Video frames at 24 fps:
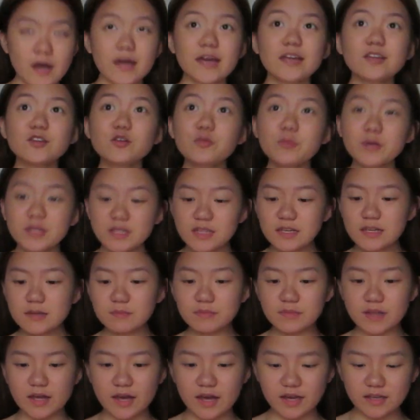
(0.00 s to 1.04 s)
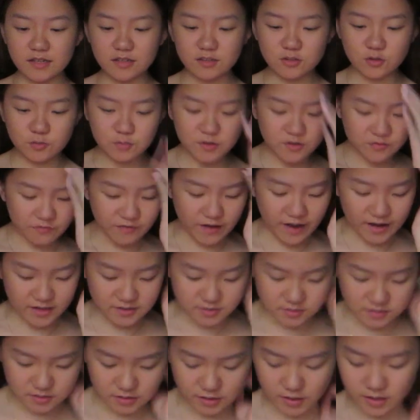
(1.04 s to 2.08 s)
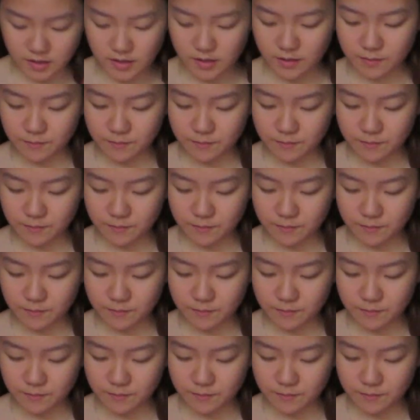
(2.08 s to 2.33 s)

Ayan, dumidilim na. I need to be faster.